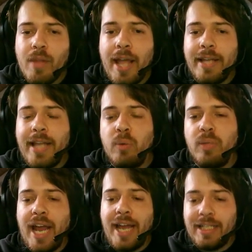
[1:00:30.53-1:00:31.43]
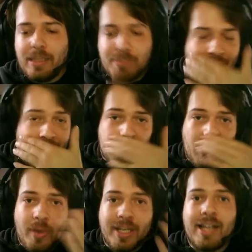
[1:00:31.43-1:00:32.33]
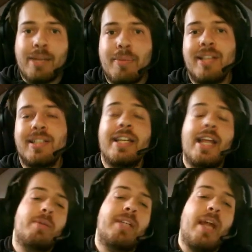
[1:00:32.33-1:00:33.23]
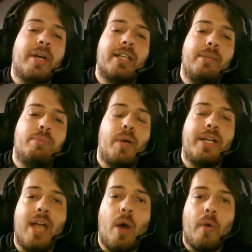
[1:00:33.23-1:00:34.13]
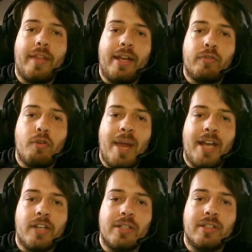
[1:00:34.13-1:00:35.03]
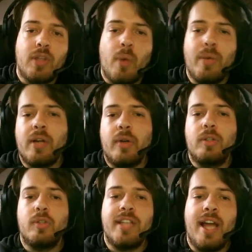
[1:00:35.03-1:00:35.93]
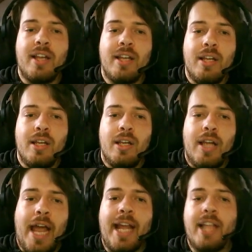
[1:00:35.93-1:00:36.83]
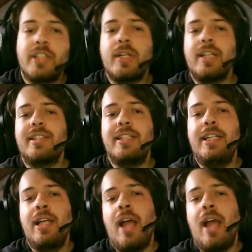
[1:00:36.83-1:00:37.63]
and then we are adding the player into our database and then directly print out the information. So we are going to start, and as you can see,